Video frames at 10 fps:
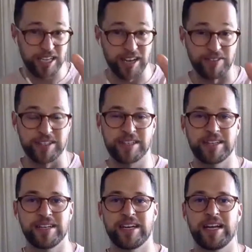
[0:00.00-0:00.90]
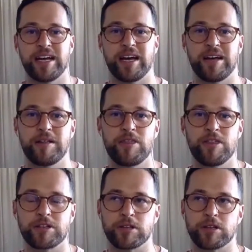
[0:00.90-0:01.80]
a gift.
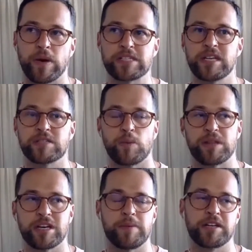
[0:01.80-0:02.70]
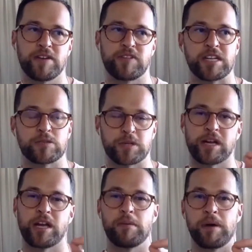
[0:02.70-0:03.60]
So the question is, when we think about giftedness, we're
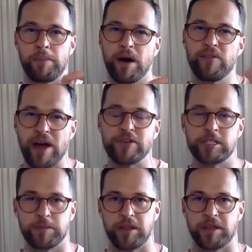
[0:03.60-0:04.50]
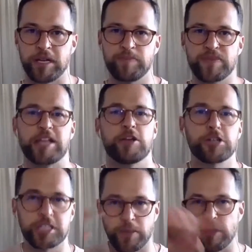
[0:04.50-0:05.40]
talking about above average ability. And
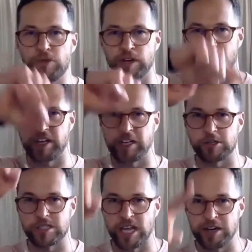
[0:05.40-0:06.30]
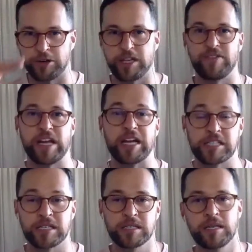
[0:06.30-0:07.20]
usually when you think of like your standard
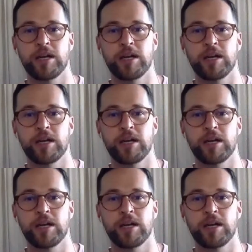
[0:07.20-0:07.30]
deviation,